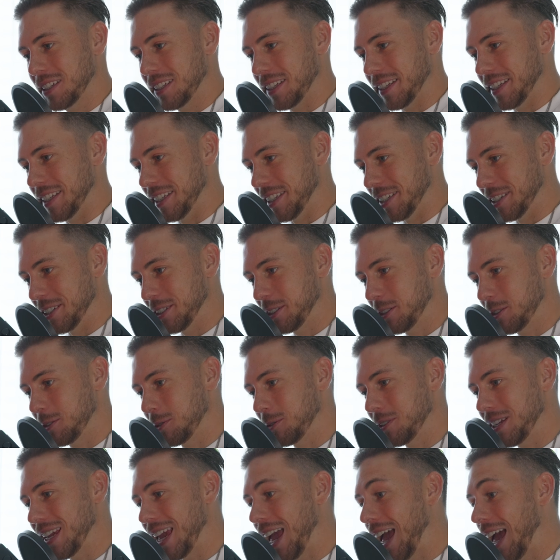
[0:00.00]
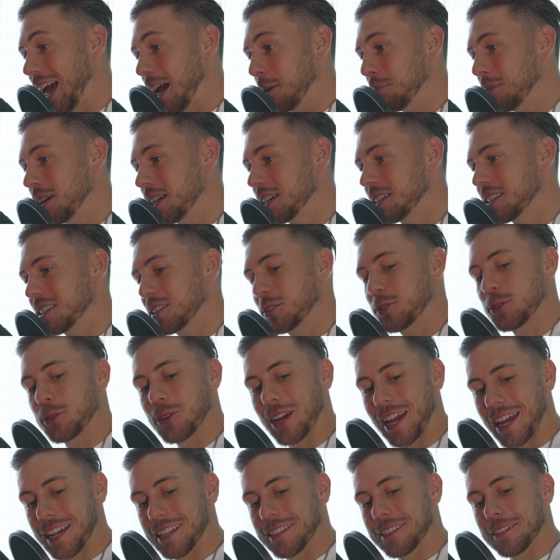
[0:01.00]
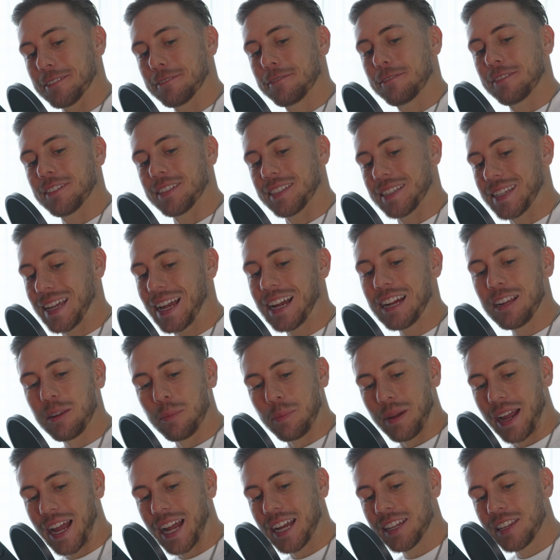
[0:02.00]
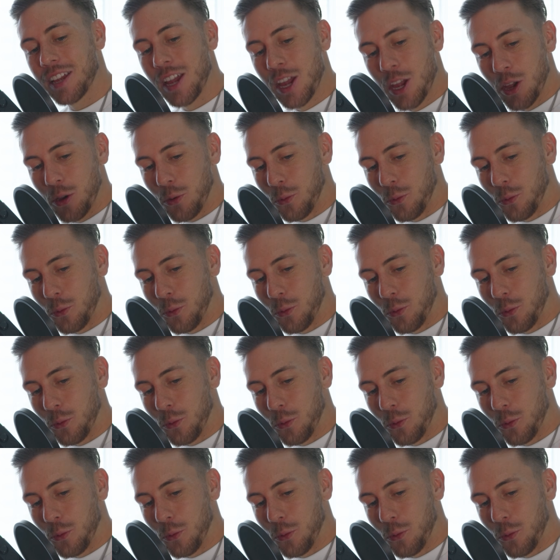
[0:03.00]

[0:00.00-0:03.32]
here to the MX Creative dial pad,